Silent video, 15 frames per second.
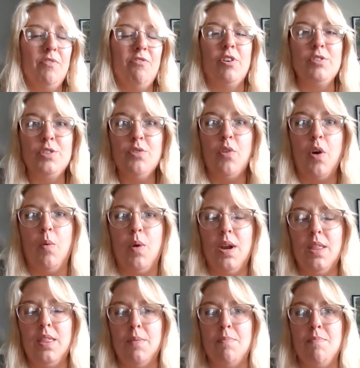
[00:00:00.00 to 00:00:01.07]
first of all,
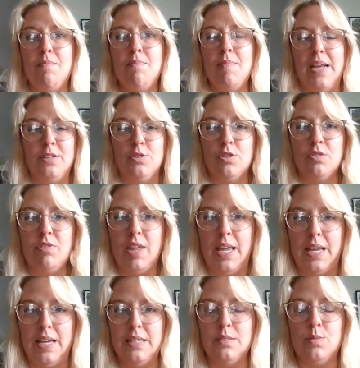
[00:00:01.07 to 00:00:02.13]
one of the major
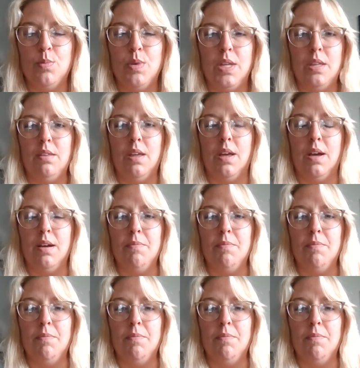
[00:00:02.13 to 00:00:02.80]
things with